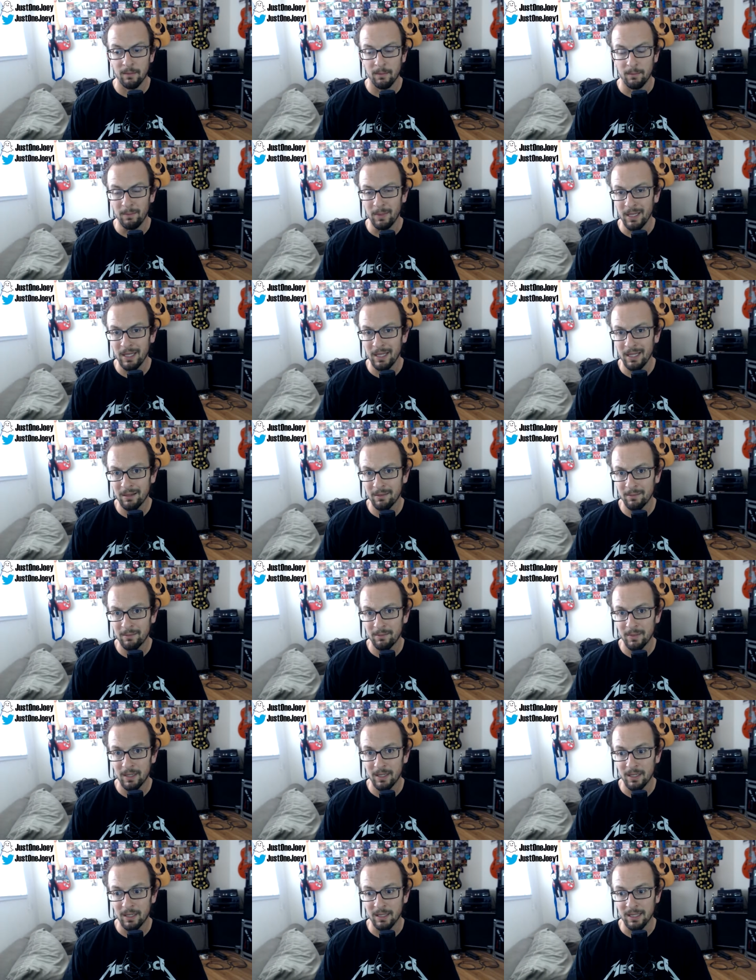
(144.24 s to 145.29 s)
Medium
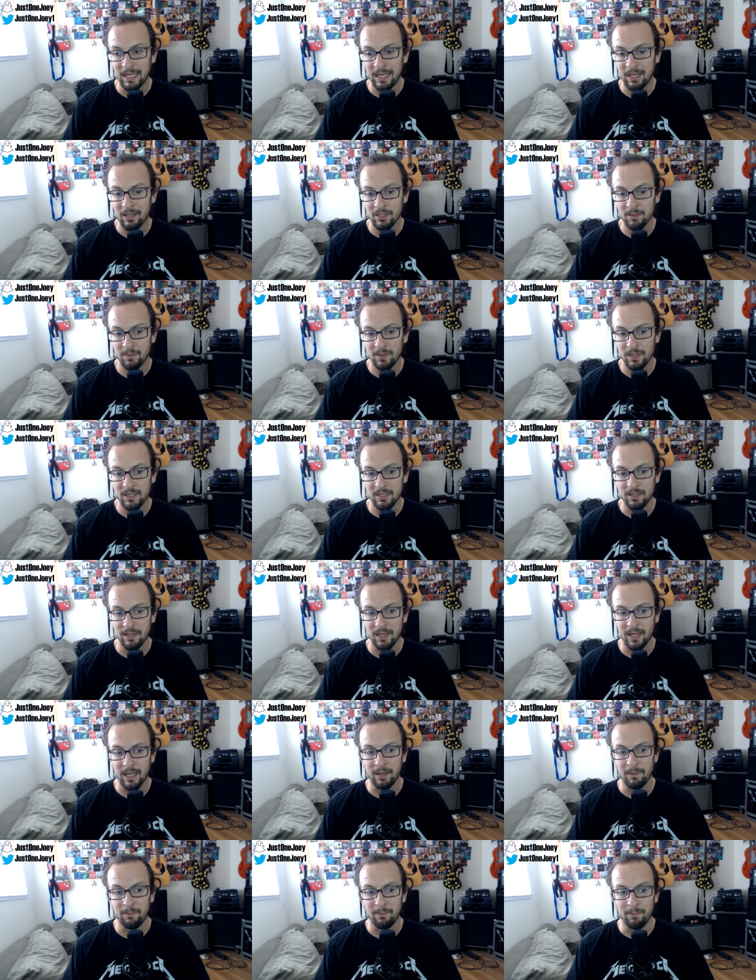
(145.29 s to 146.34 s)
allows me to
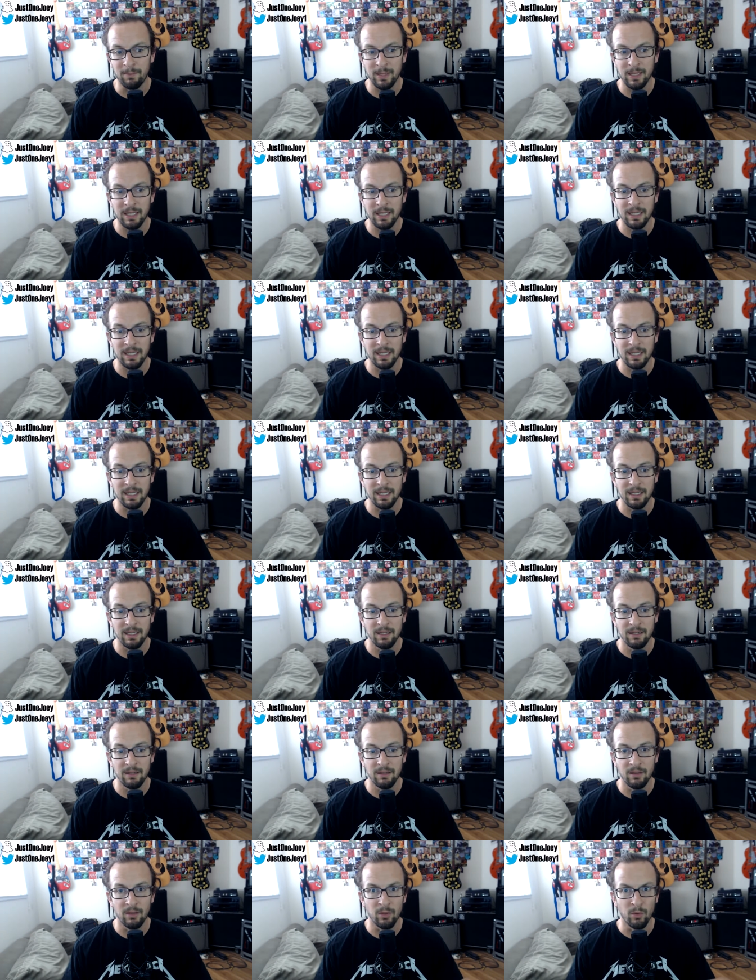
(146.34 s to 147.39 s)
kind of be
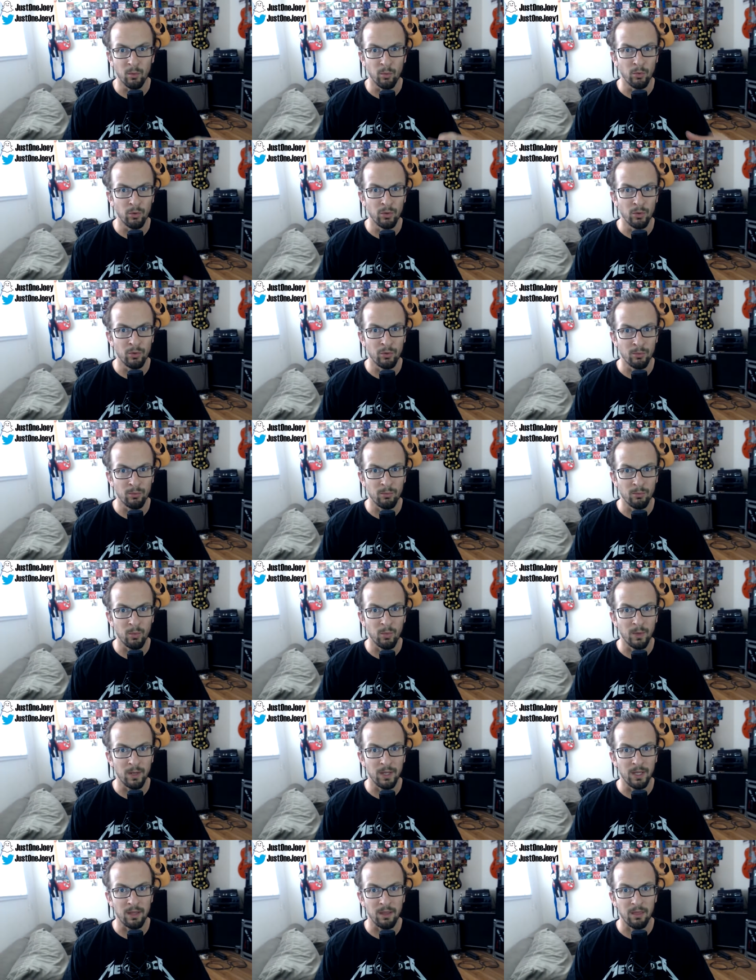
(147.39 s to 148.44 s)
in the room
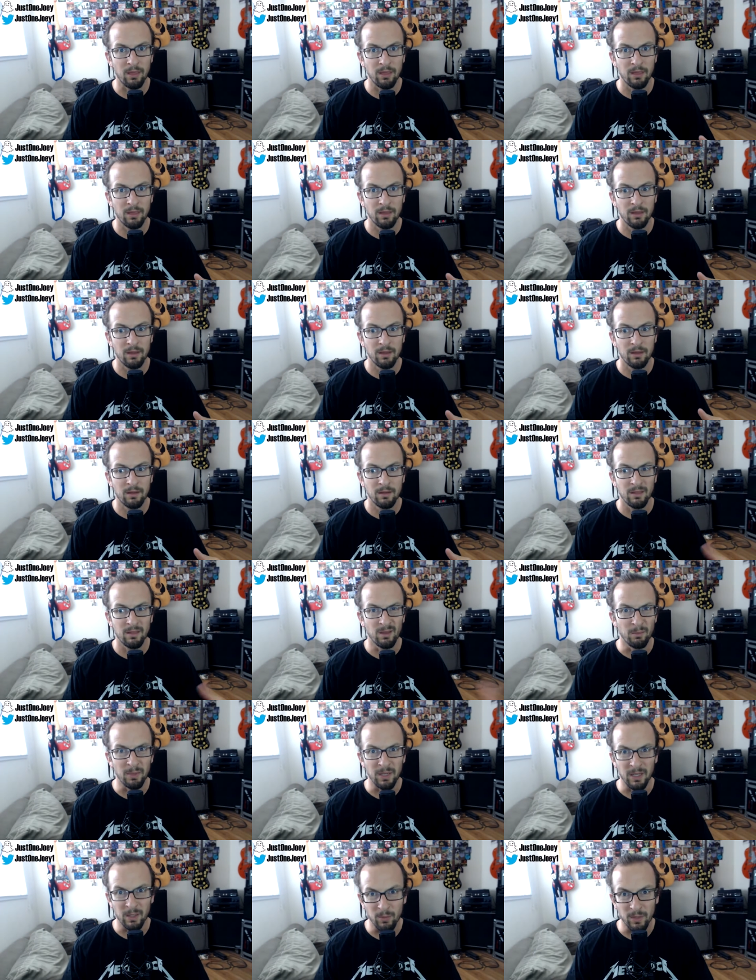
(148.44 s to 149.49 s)
with the
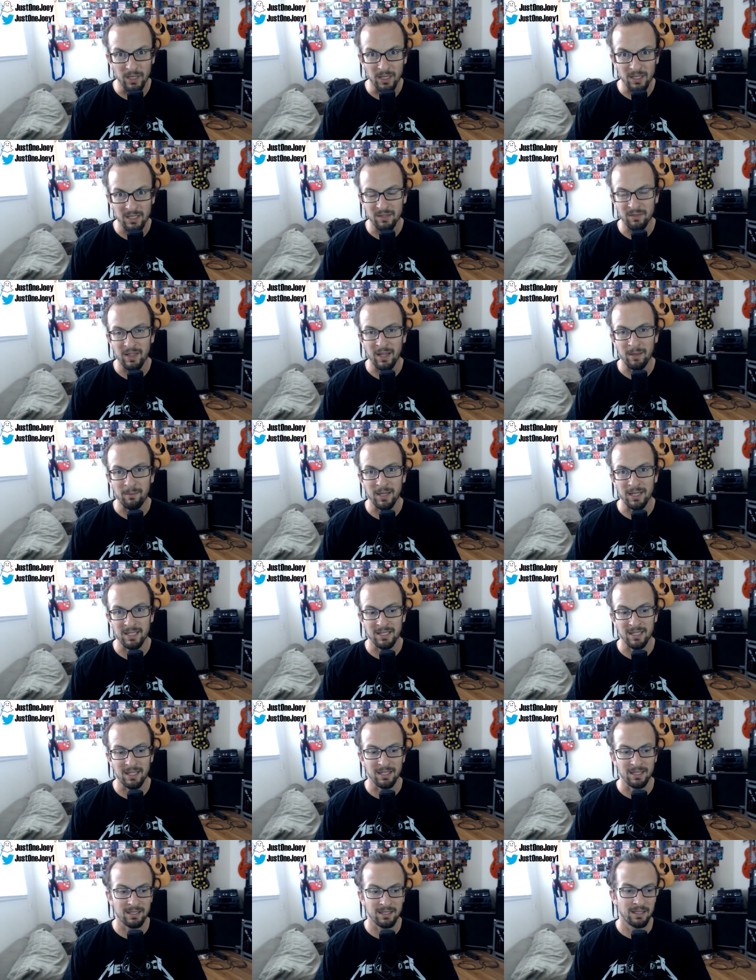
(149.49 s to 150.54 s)
big wigs, if that makes
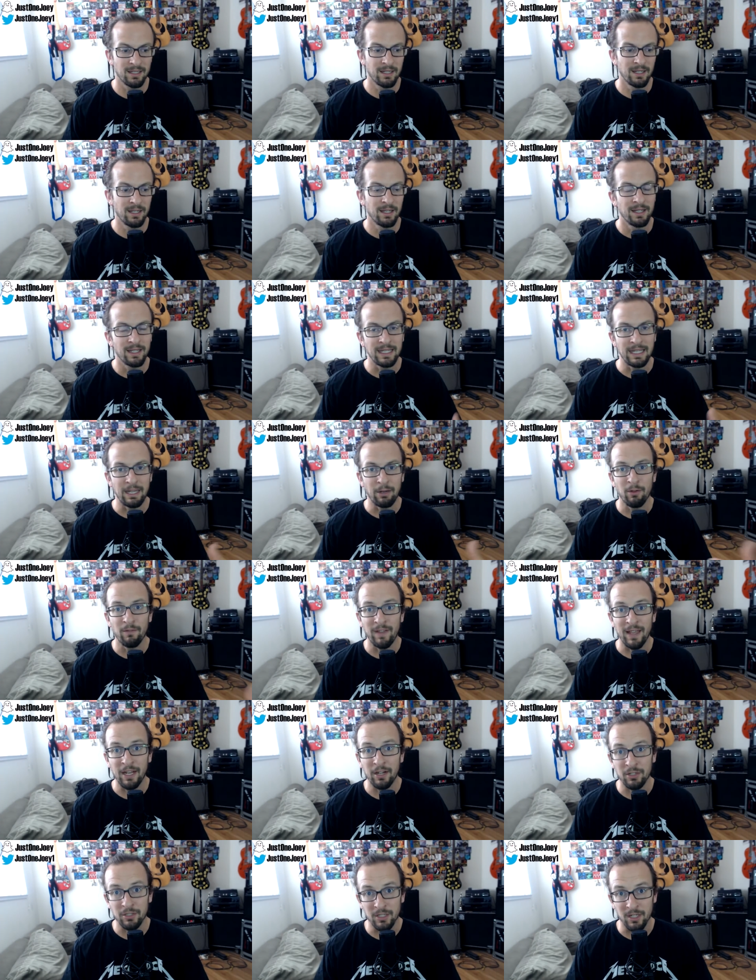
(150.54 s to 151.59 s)
sense. Gary
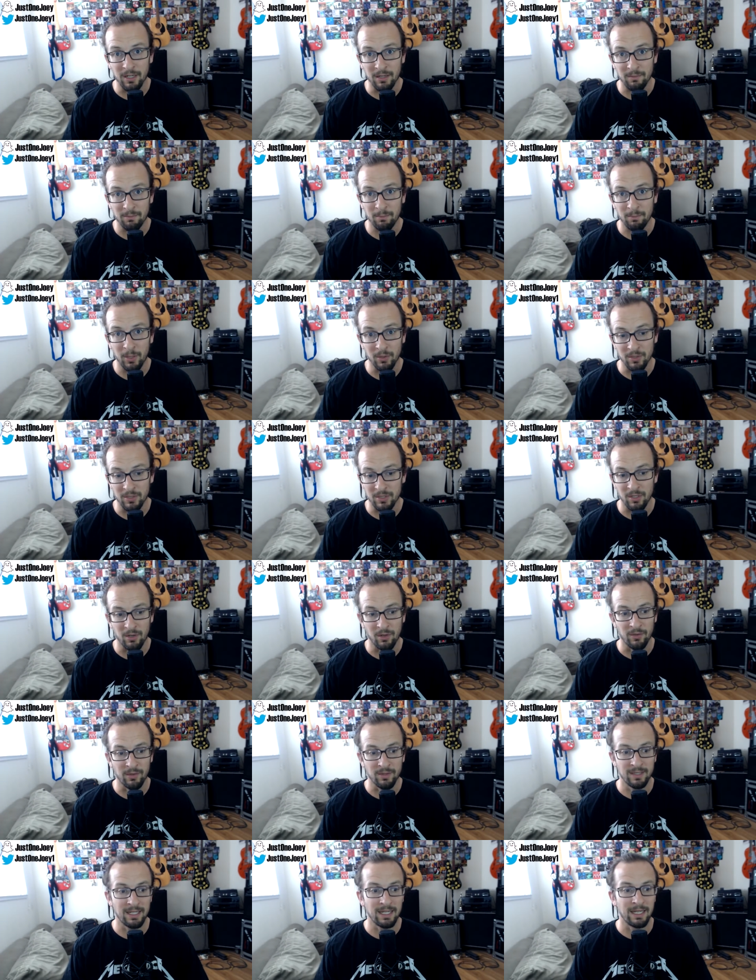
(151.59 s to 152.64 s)
Vaynerchuk posts there all
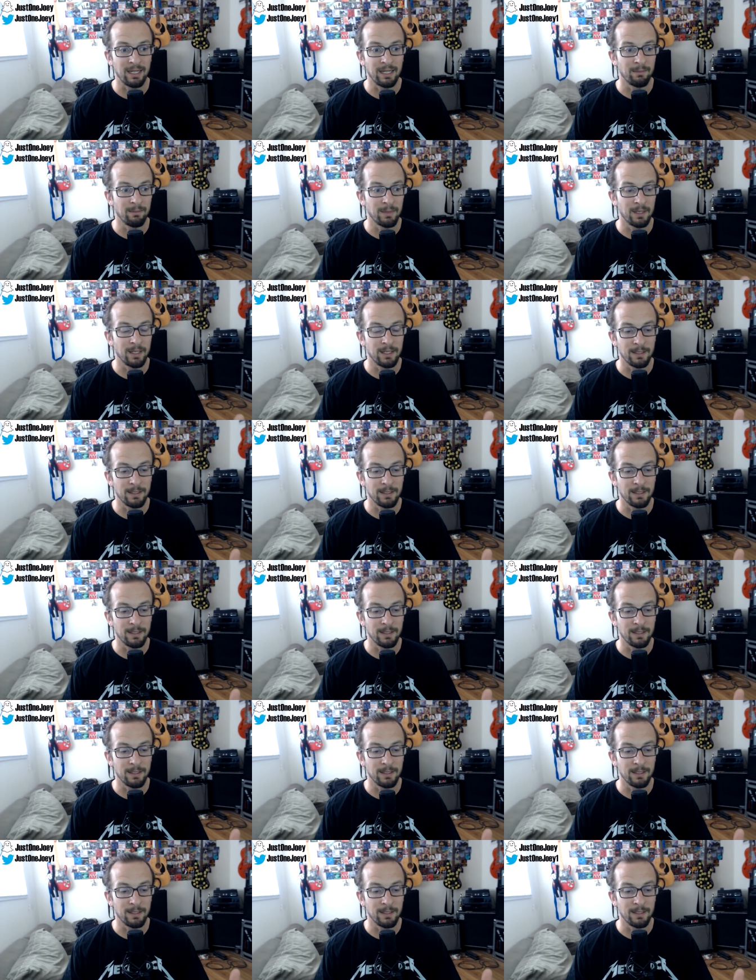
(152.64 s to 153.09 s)
the time.